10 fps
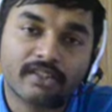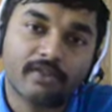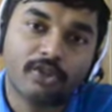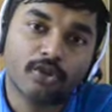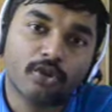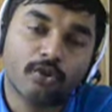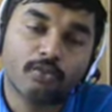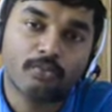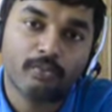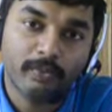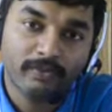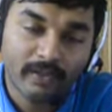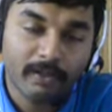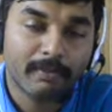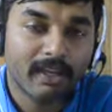video, we
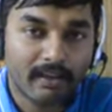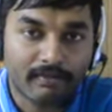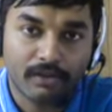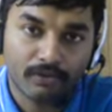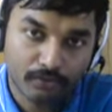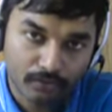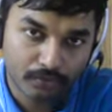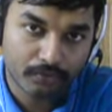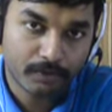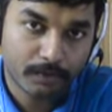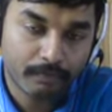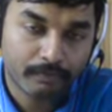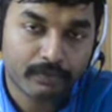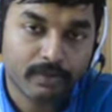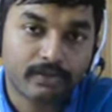will be having those notes.
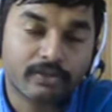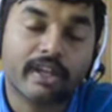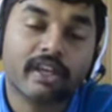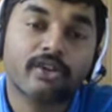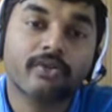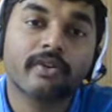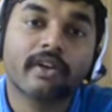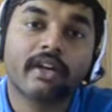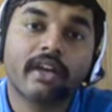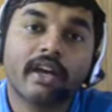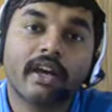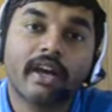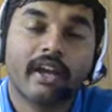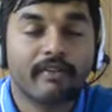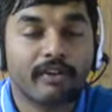So thank you
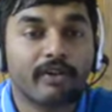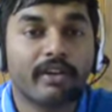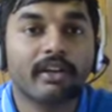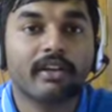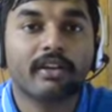and have a good day.